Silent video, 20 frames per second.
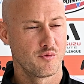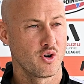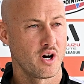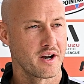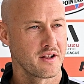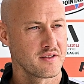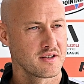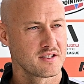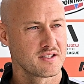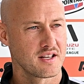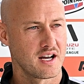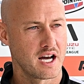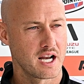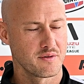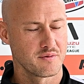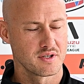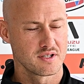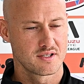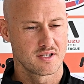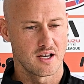right at the start
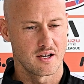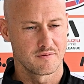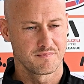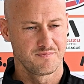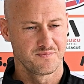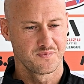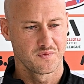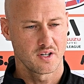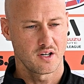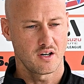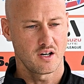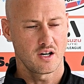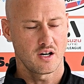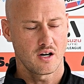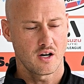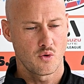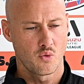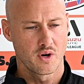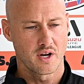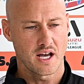of it. So
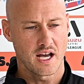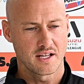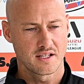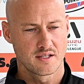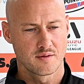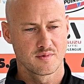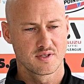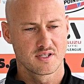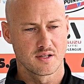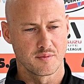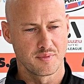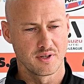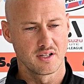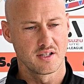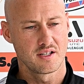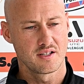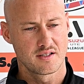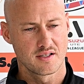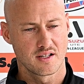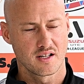I want to add some
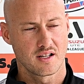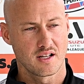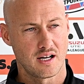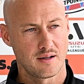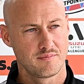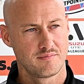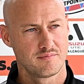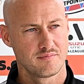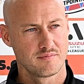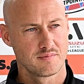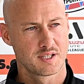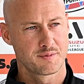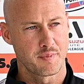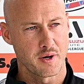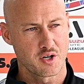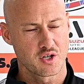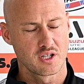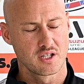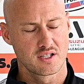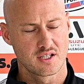stability to the club,
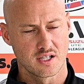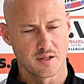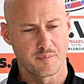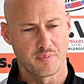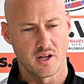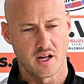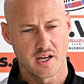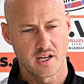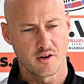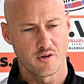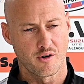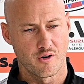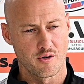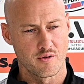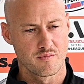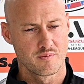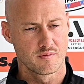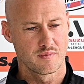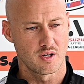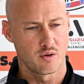especially to the playing
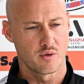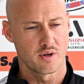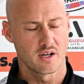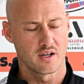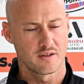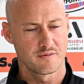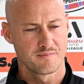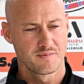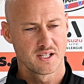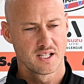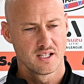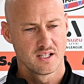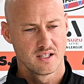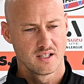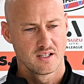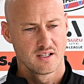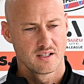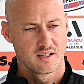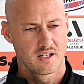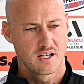group. I want to
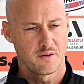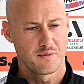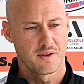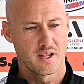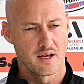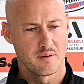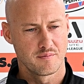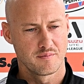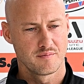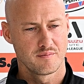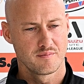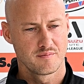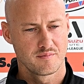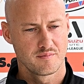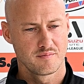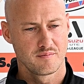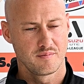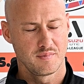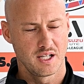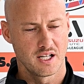give them,
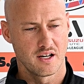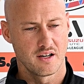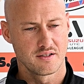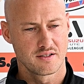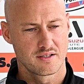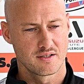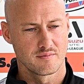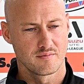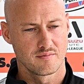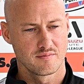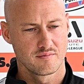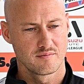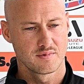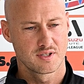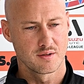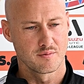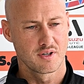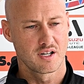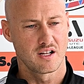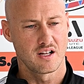
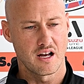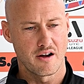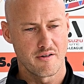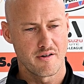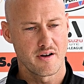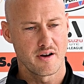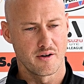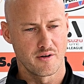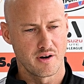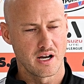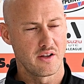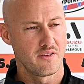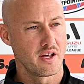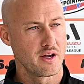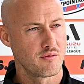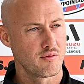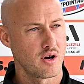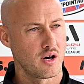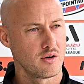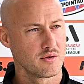some clarity around
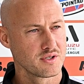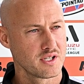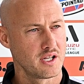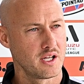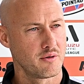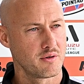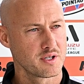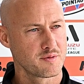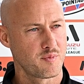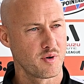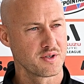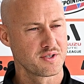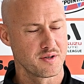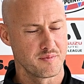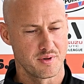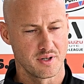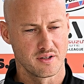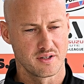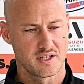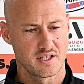their roles and their
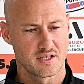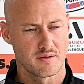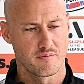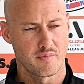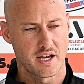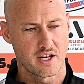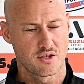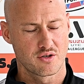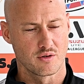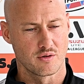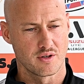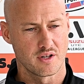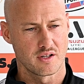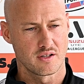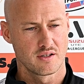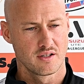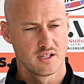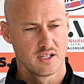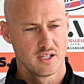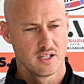responsibilities, and make sure that
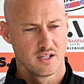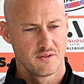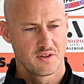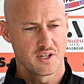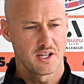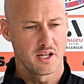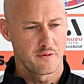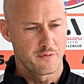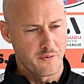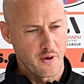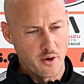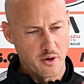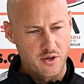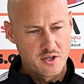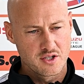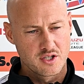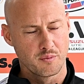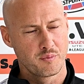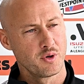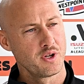they're
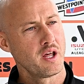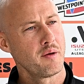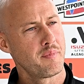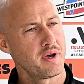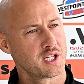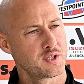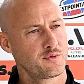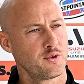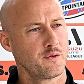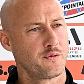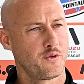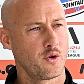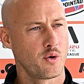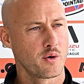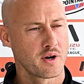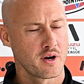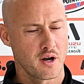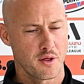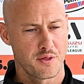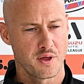focused to put their best foot
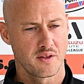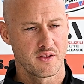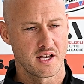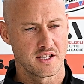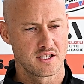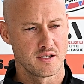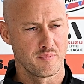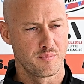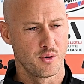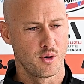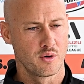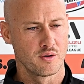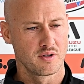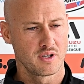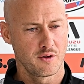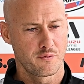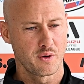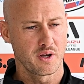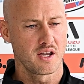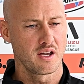forward. And I think that's important.
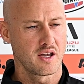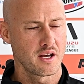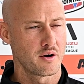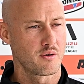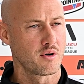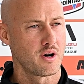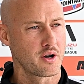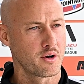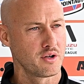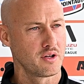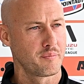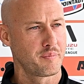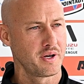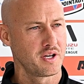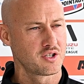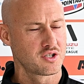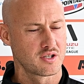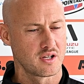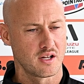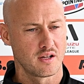If we can get it right on the
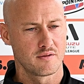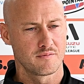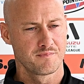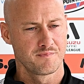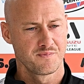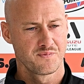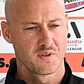pitch, then